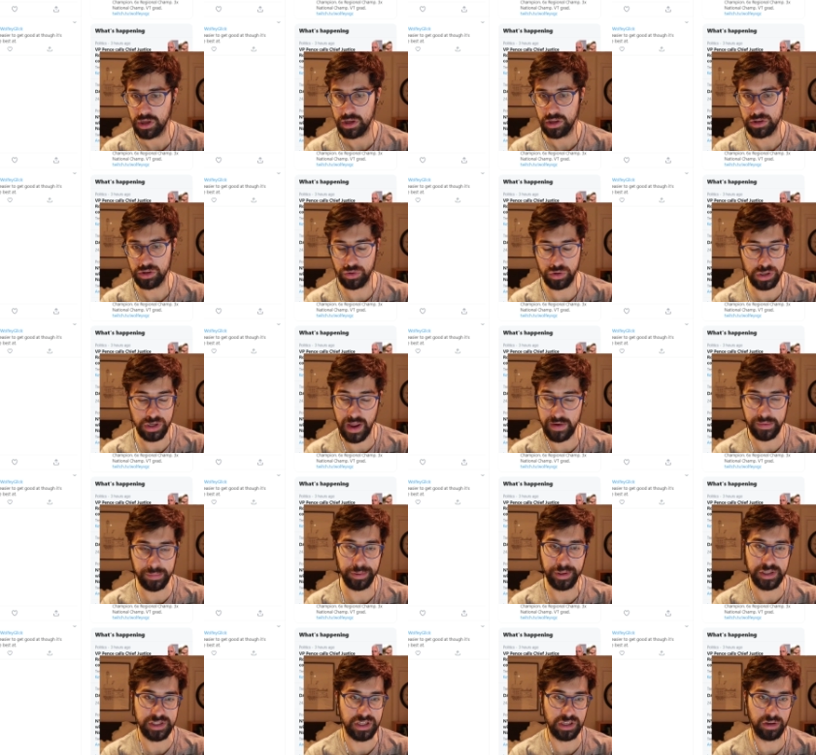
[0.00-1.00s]
you could never
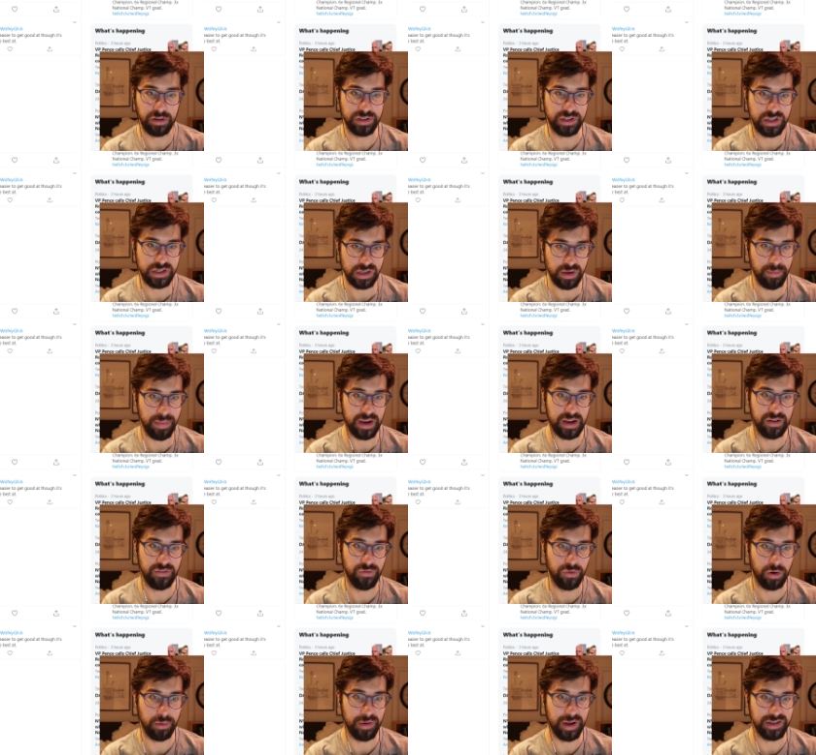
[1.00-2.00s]
play singles as a competitive
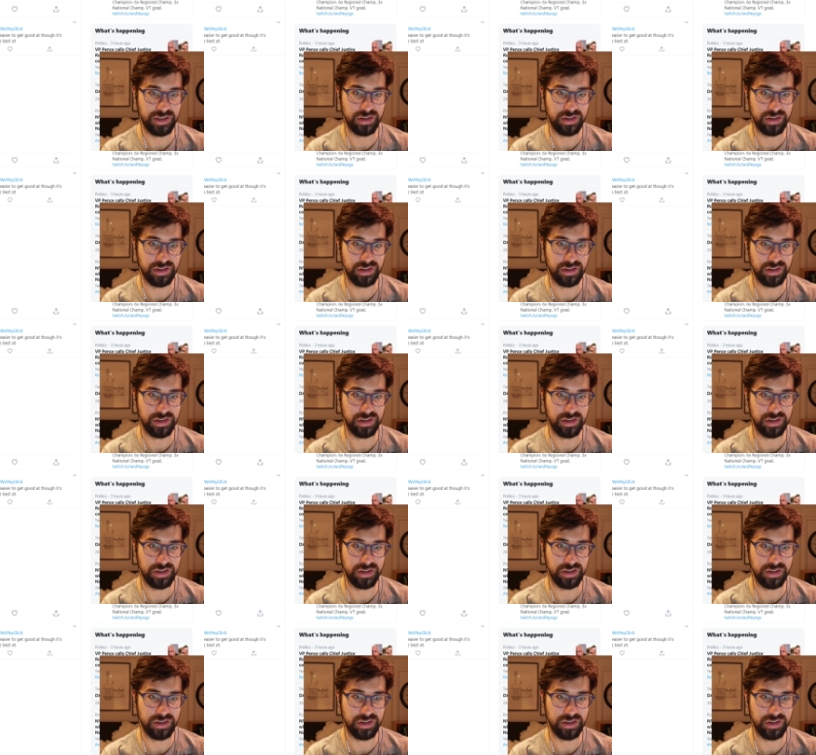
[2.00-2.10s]
format.